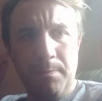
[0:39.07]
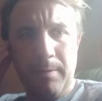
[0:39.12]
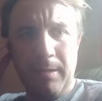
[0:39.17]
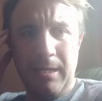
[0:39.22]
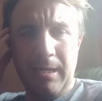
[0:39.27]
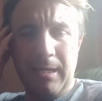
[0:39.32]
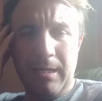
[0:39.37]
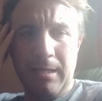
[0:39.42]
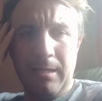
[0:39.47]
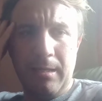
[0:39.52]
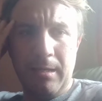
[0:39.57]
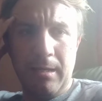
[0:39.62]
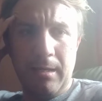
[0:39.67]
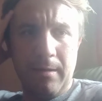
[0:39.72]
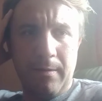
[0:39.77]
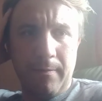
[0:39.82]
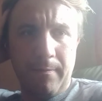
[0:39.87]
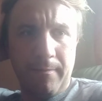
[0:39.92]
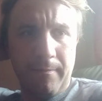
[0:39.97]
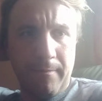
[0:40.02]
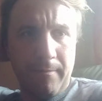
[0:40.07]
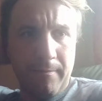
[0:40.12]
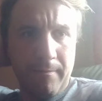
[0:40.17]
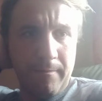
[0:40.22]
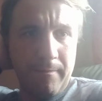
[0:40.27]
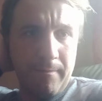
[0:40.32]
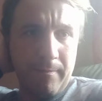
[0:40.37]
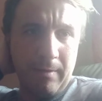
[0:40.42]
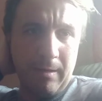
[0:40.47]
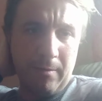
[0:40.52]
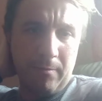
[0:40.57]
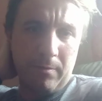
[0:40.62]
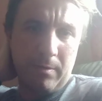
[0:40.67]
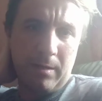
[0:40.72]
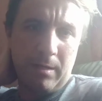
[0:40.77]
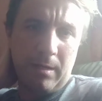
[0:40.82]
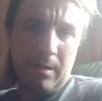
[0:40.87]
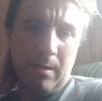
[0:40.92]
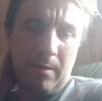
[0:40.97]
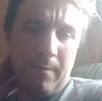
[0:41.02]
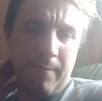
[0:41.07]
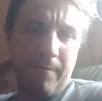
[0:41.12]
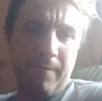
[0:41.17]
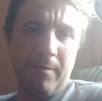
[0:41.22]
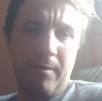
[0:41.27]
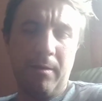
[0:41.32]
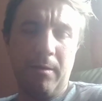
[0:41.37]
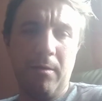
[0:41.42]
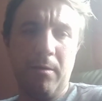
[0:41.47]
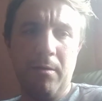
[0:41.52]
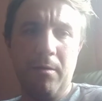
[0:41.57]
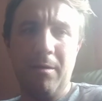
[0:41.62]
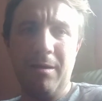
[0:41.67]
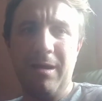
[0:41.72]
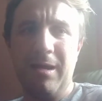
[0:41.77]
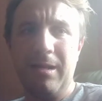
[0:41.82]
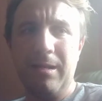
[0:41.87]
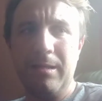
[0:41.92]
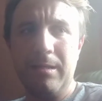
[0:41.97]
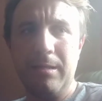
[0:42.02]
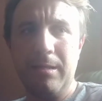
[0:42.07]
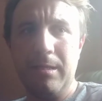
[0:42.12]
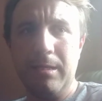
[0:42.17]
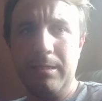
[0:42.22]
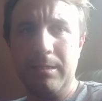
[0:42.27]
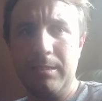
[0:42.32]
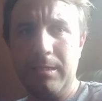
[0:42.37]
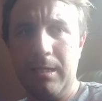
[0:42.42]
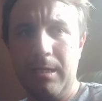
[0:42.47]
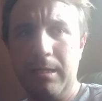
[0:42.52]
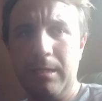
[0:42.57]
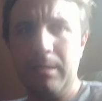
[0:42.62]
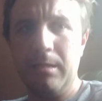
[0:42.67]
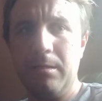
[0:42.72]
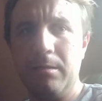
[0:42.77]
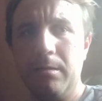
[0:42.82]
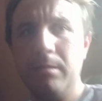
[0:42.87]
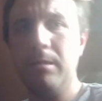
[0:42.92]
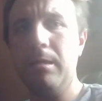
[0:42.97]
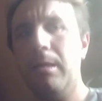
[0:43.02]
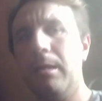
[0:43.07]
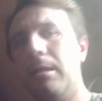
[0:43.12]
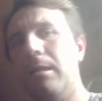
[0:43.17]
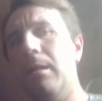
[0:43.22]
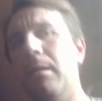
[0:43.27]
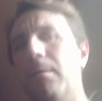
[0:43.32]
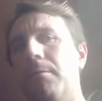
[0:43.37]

been out of the club for a year and decided today to